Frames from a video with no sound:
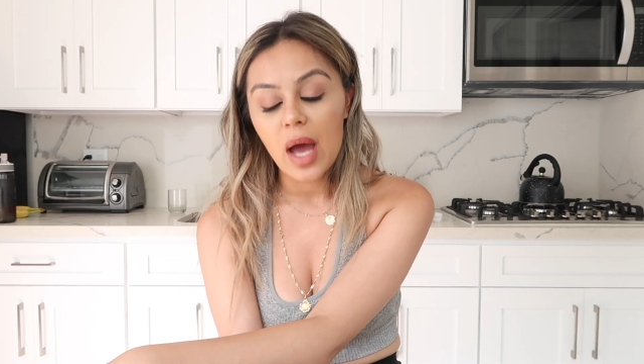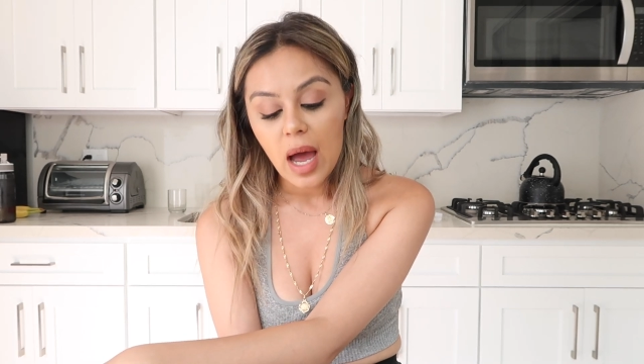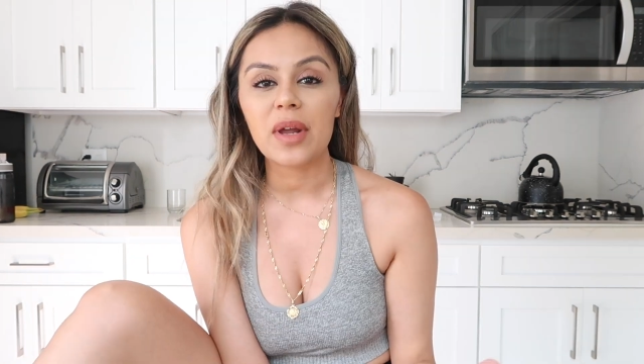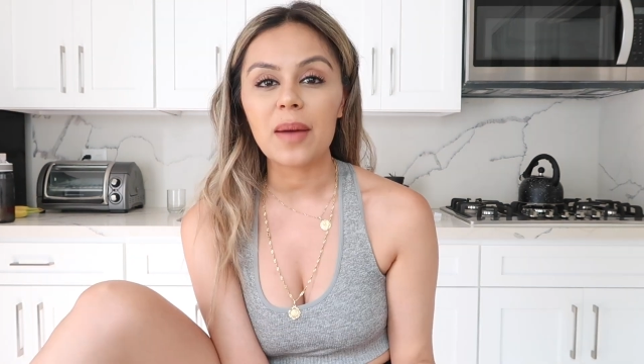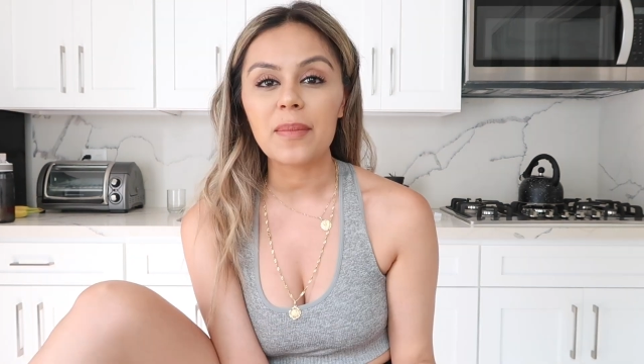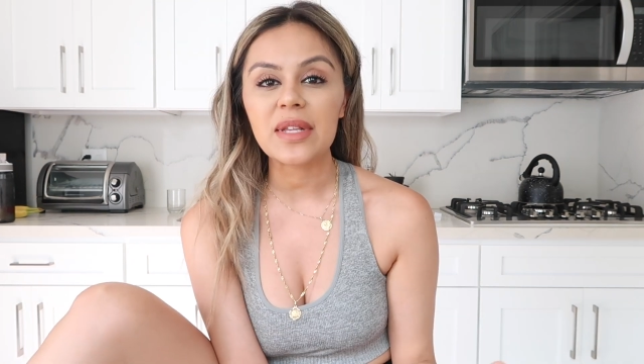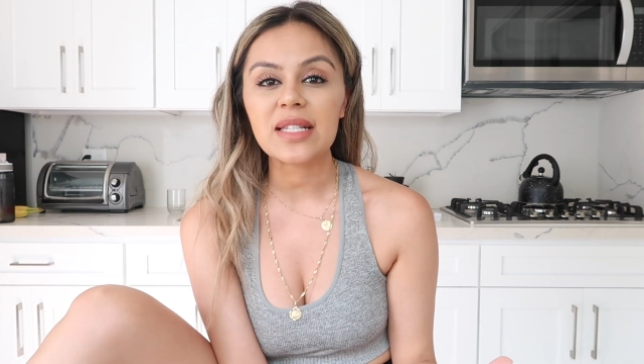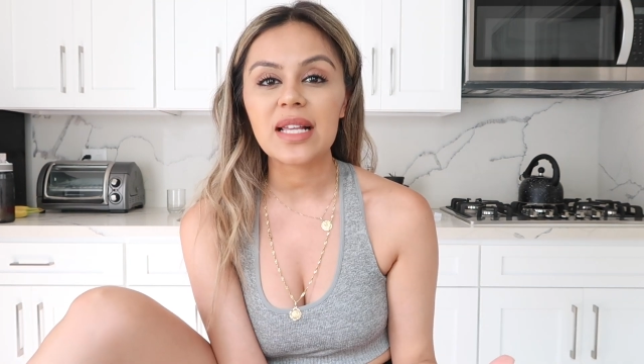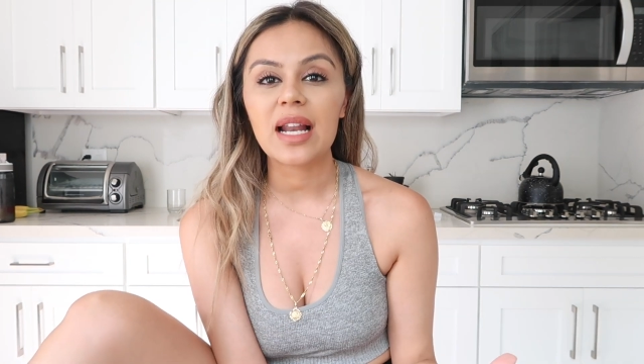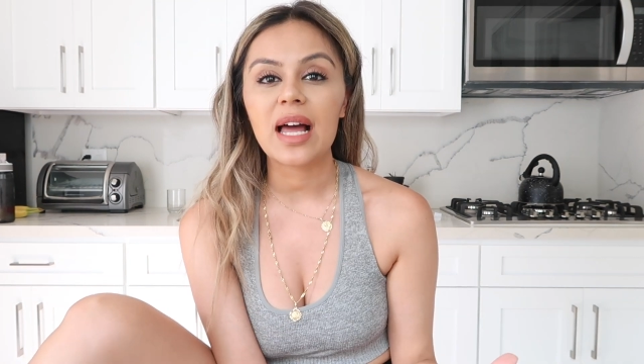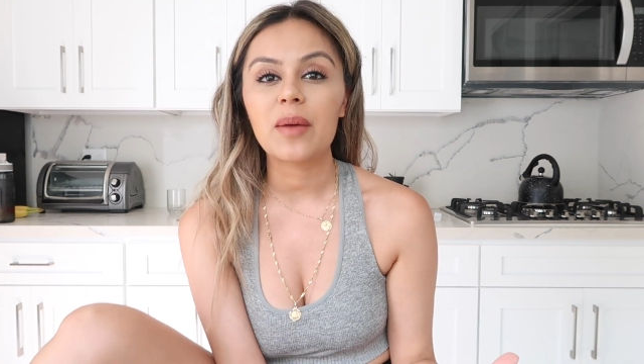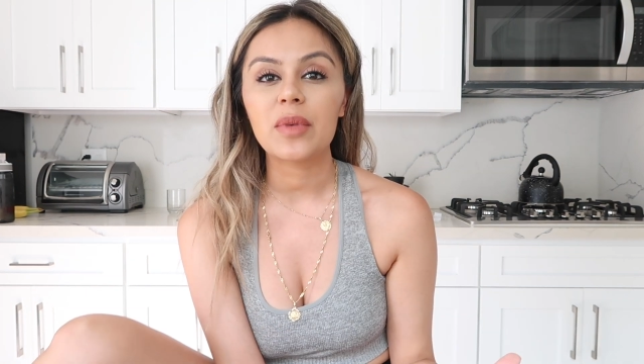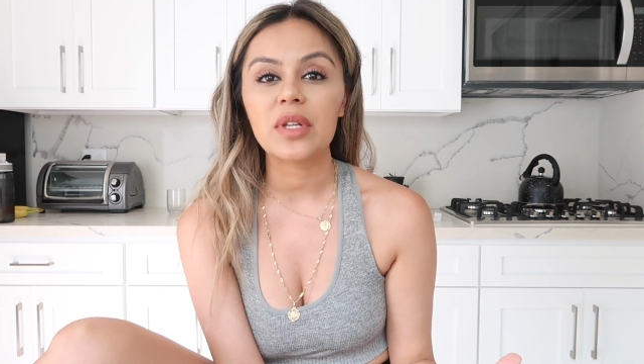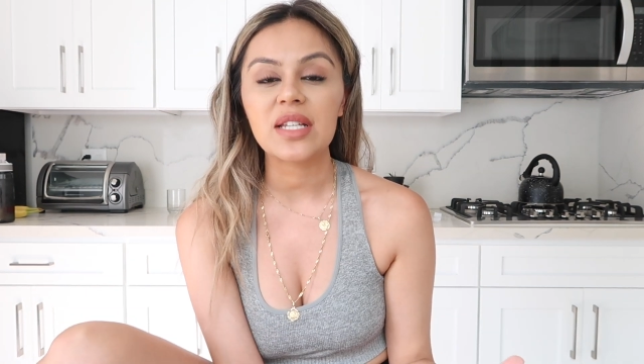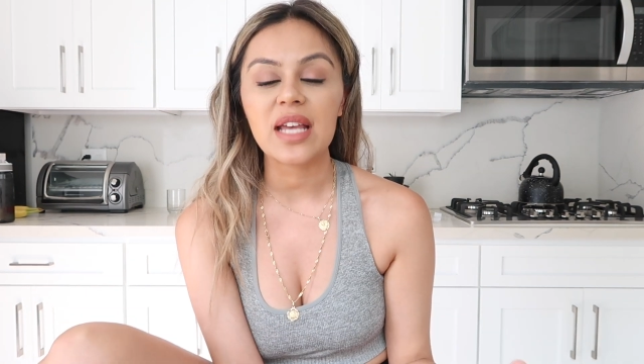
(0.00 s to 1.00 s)
But I'm
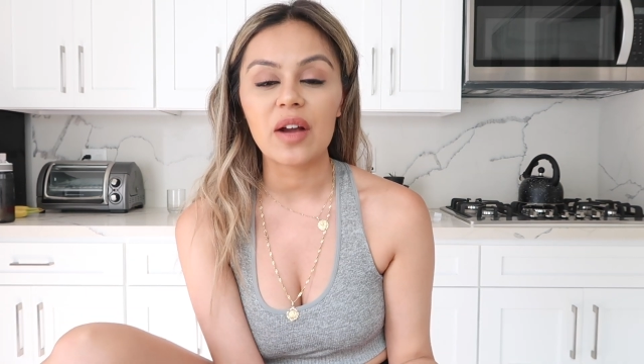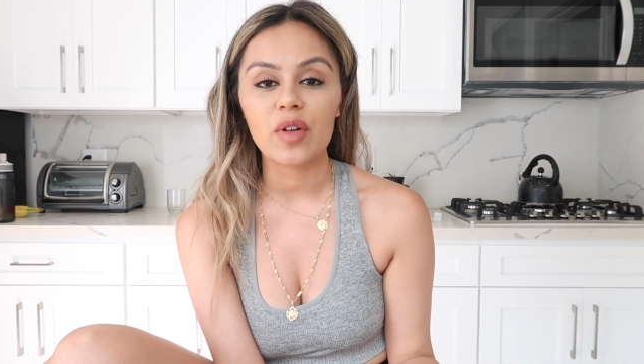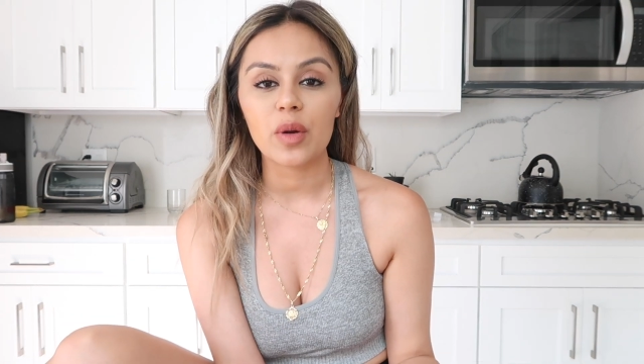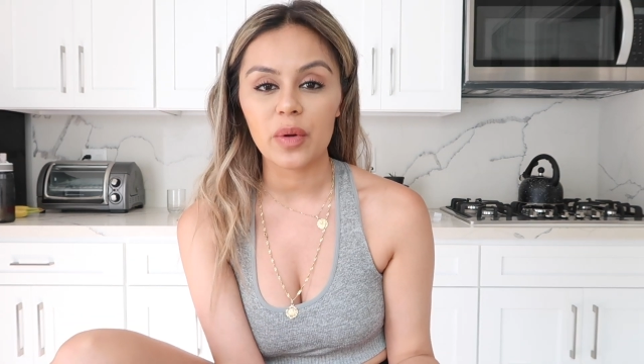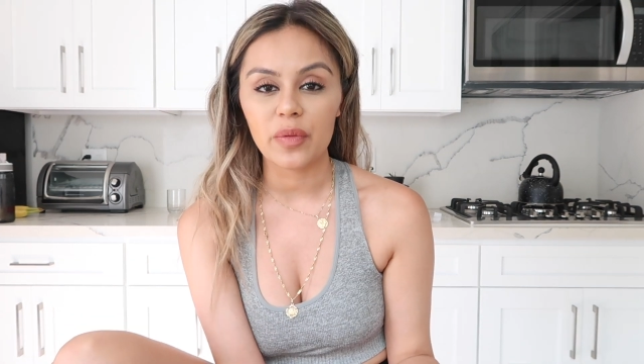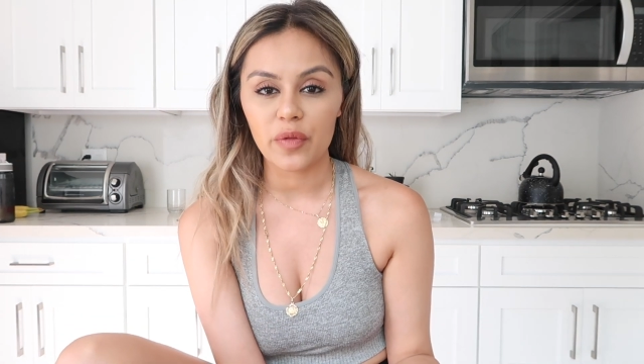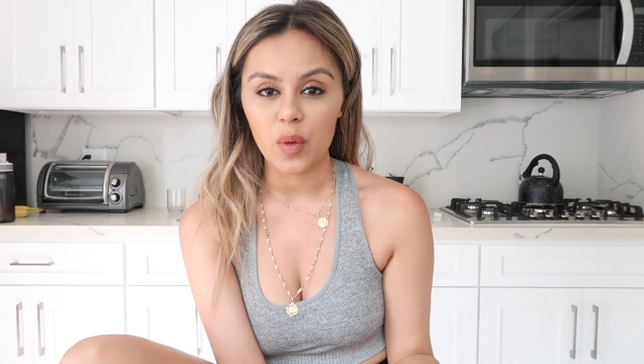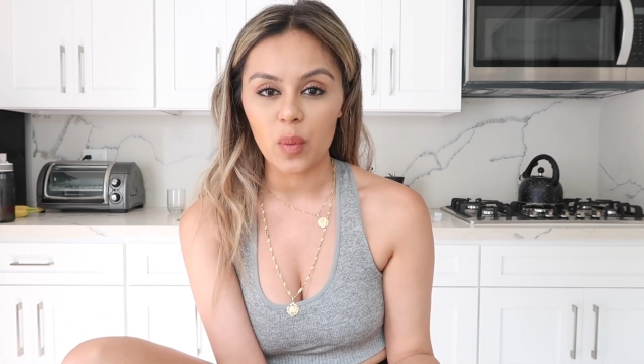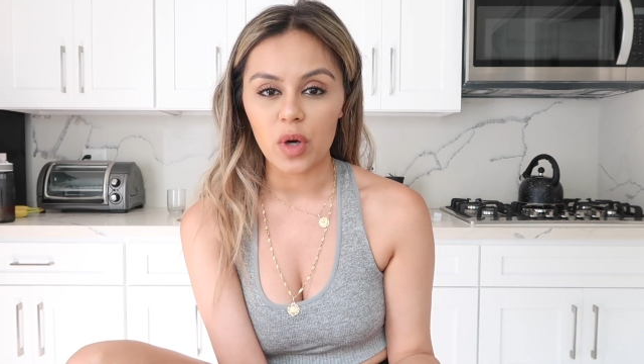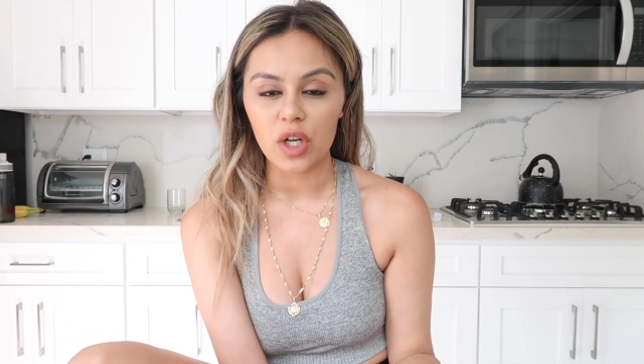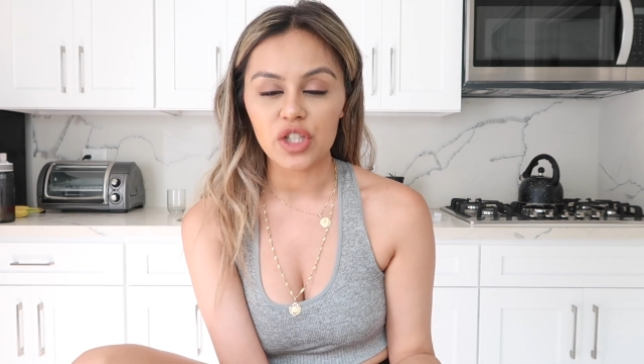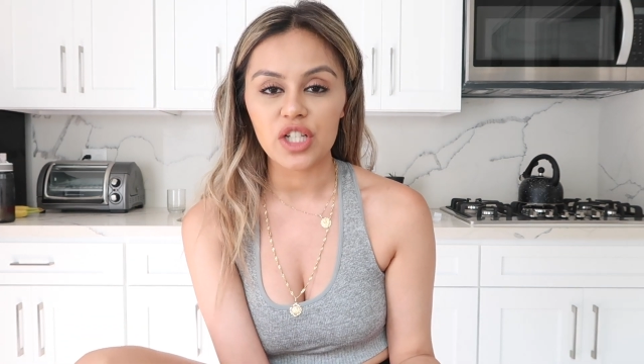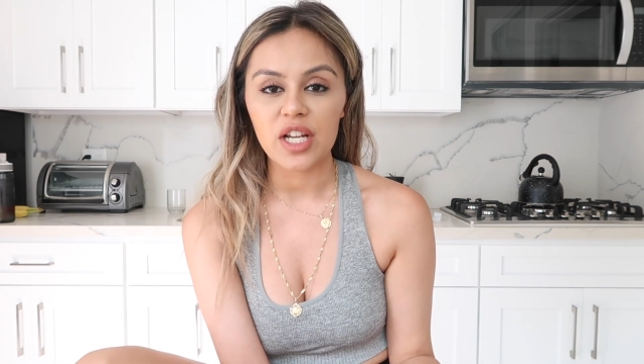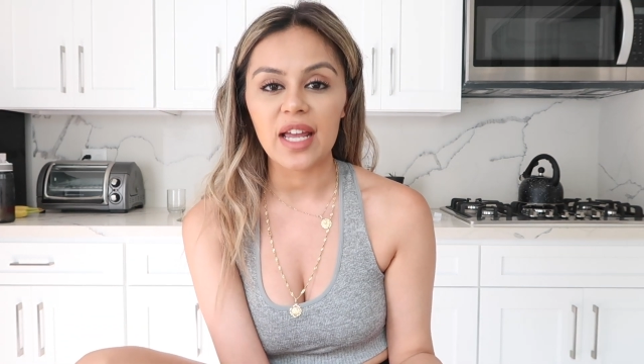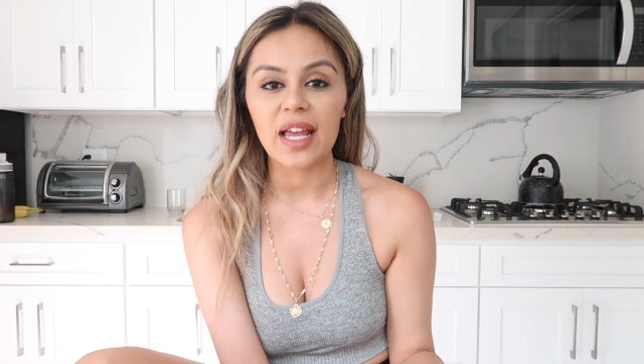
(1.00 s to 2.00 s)
salam to everyone for
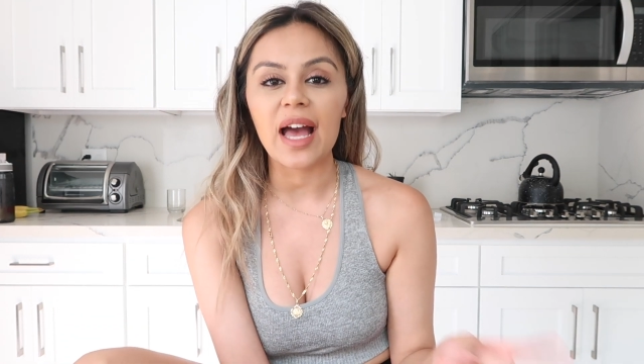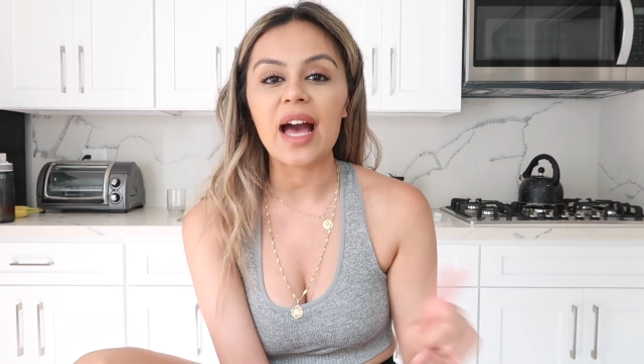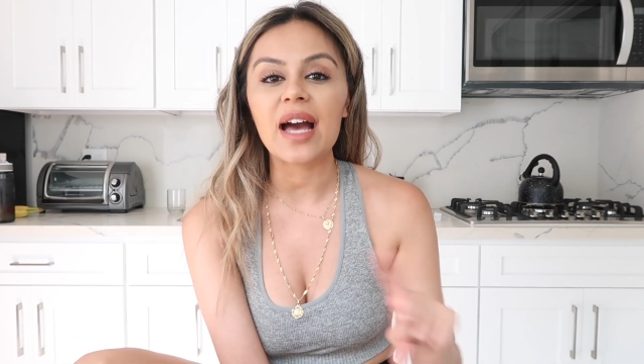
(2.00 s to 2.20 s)
watching.